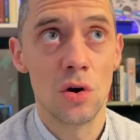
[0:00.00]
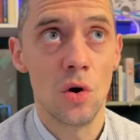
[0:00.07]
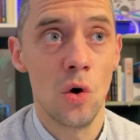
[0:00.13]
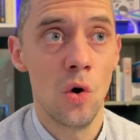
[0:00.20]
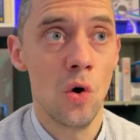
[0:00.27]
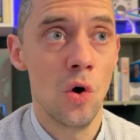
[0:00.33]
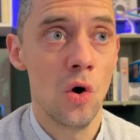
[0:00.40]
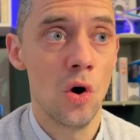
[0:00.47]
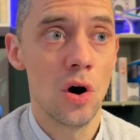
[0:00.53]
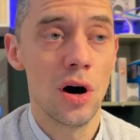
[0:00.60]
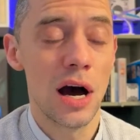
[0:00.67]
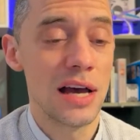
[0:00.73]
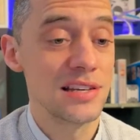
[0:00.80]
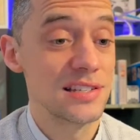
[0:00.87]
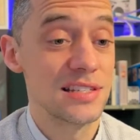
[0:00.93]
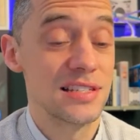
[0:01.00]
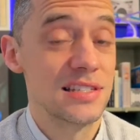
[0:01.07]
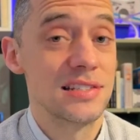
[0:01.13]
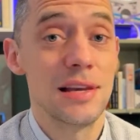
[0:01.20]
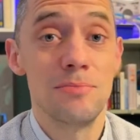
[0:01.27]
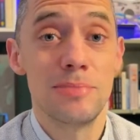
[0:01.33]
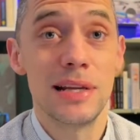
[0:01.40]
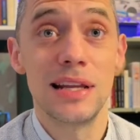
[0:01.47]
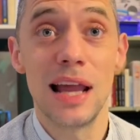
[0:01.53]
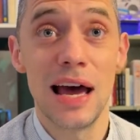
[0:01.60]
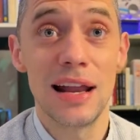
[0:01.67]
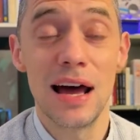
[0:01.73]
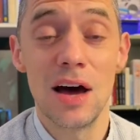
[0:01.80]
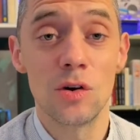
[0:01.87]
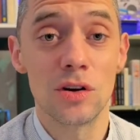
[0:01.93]
or I simply lie
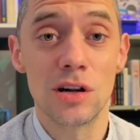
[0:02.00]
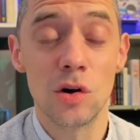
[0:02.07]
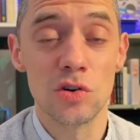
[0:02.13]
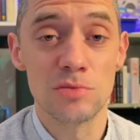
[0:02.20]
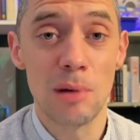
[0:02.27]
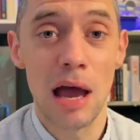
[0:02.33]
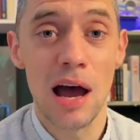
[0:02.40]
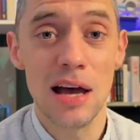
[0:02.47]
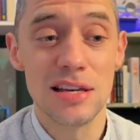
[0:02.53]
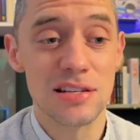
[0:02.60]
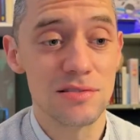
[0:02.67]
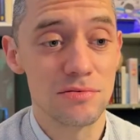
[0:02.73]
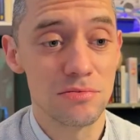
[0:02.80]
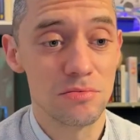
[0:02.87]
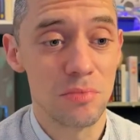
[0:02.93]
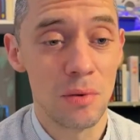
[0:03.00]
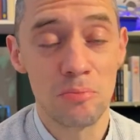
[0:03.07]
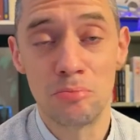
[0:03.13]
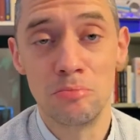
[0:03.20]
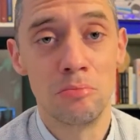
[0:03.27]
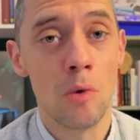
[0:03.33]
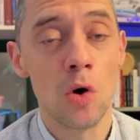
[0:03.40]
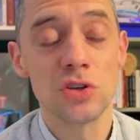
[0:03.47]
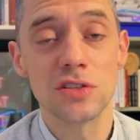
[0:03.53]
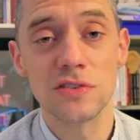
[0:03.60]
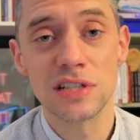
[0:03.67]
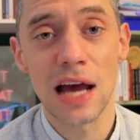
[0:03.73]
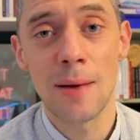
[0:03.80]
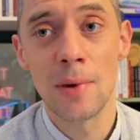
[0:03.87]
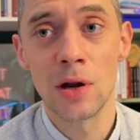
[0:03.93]
down and close my eyes. Most of the
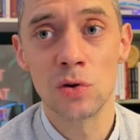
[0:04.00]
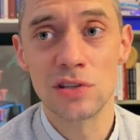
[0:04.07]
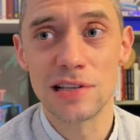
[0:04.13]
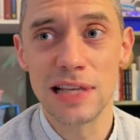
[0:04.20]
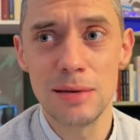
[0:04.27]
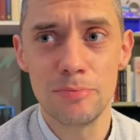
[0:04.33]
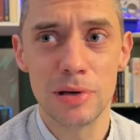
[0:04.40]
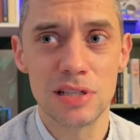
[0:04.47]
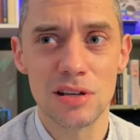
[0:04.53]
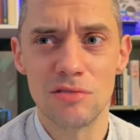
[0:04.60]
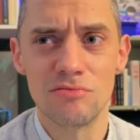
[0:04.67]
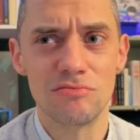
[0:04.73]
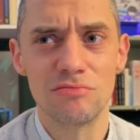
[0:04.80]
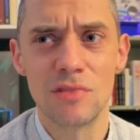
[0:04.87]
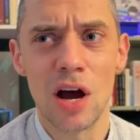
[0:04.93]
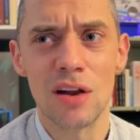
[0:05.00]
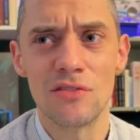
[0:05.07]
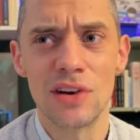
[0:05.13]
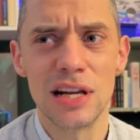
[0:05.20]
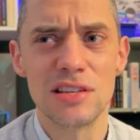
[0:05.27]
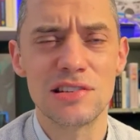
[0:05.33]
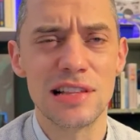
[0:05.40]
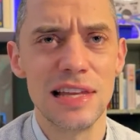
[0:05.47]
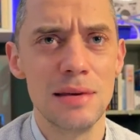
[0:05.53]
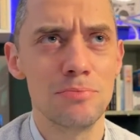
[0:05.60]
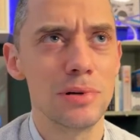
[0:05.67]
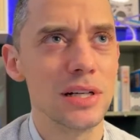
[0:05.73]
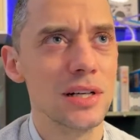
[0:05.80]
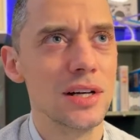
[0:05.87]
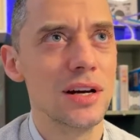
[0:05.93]
time I don't sleep because I can't really sleep
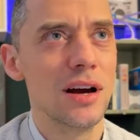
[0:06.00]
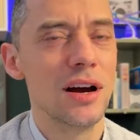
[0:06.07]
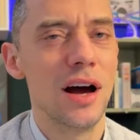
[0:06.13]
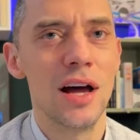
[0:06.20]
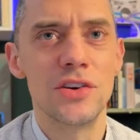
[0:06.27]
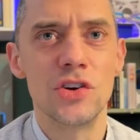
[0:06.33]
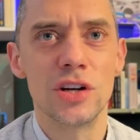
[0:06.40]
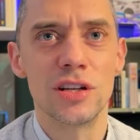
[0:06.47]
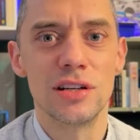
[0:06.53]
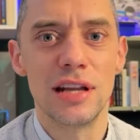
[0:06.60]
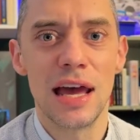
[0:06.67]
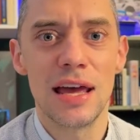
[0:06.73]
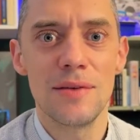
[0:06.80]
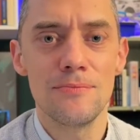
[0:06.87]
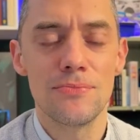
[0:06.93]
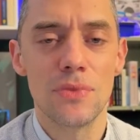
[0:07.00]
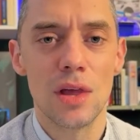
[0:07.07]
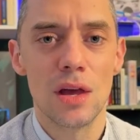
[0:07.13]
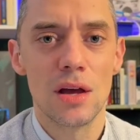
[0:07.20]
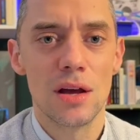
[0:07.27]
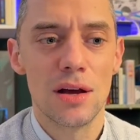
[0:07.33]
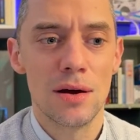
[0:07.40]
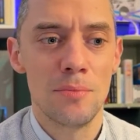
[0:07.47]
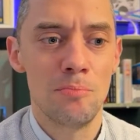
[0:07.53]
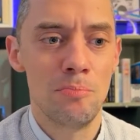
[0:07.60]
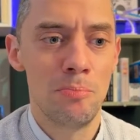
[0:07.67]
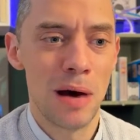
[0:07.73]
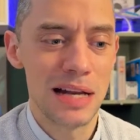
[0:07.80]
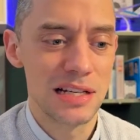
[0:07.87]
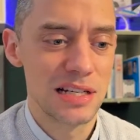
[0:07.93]
during the day,
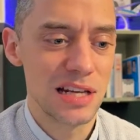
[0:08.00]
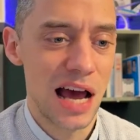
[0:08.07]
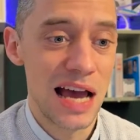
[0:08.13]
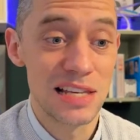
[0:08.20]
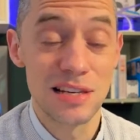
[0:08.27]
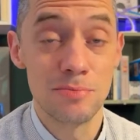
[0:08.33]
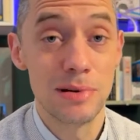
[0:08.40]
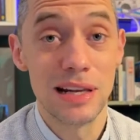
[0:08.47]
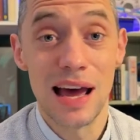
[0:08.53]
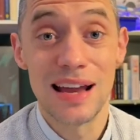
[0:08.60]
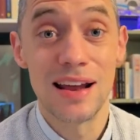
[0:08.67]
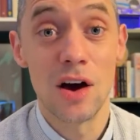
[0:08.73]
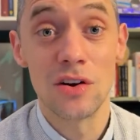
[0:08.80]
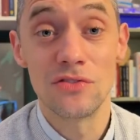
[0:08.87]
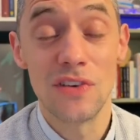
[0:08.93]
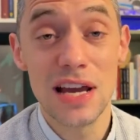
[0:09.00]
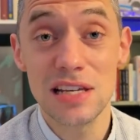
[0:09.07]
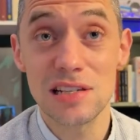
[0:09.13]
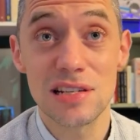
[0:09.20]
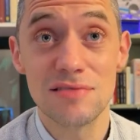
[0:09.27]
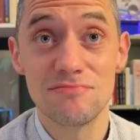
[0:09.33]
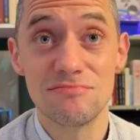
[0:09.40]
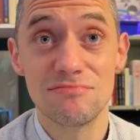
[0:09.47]
but I simply lie down and rest.